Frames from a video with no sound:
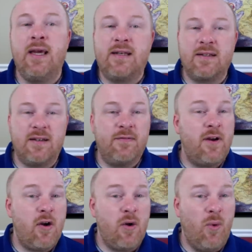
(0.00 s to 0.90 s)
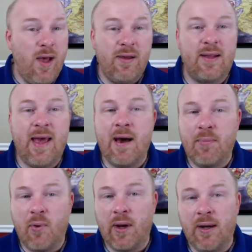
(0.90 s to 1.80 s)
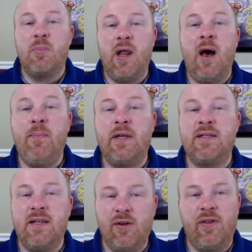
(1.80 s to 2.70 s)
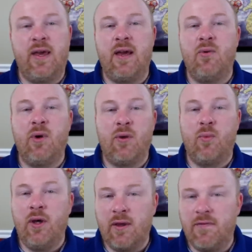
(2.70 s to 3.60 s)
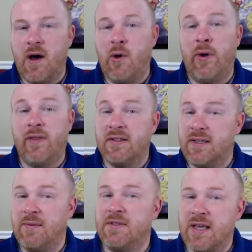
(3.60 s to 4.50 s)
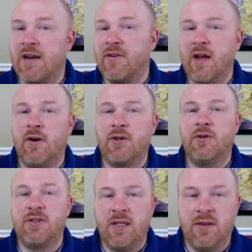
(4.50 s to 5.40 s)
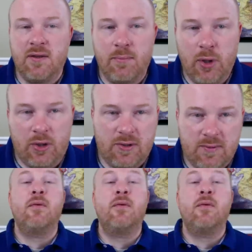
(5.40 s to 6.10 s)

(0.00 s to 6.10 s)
It does it very well at that point, but up until then, we're really following the same set of characters in the books.